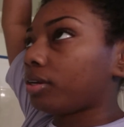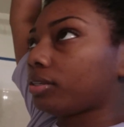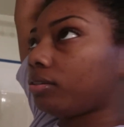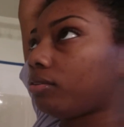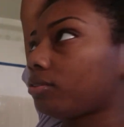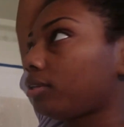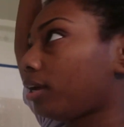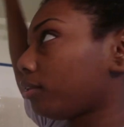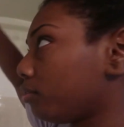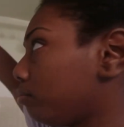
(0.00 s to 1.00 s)
because those are
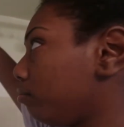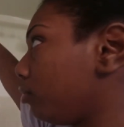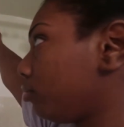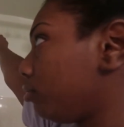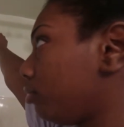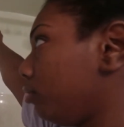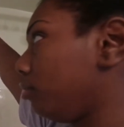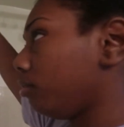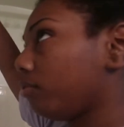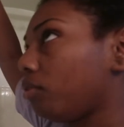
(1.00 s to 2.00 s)
like the most
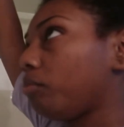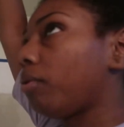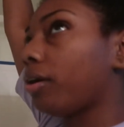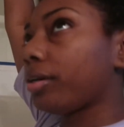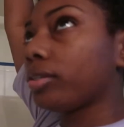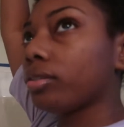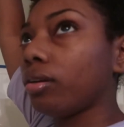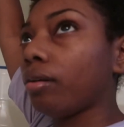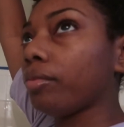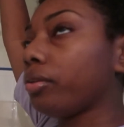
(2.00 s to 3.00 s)
difficult parts
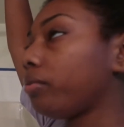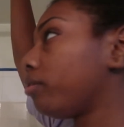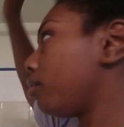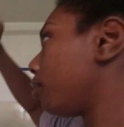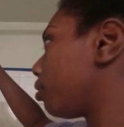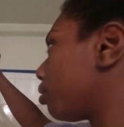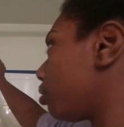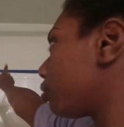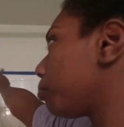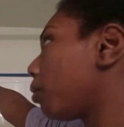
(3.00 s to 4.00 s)
so i'm gonna do
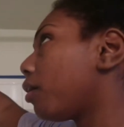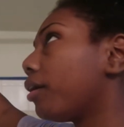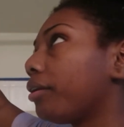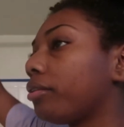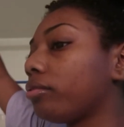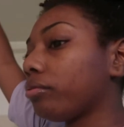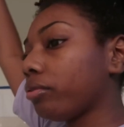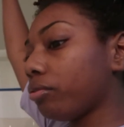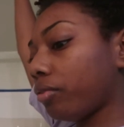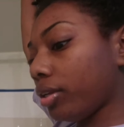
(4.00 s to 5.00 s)
this part, the
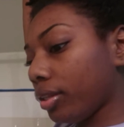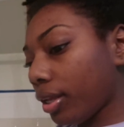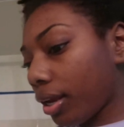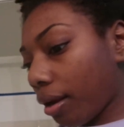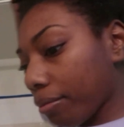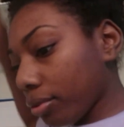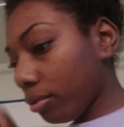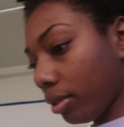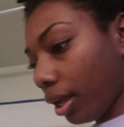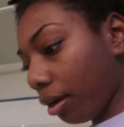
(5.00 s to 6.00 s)
roof, and then I'm gonna
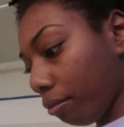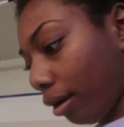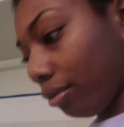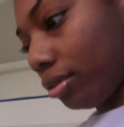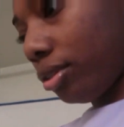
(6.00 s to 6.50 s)
do like around the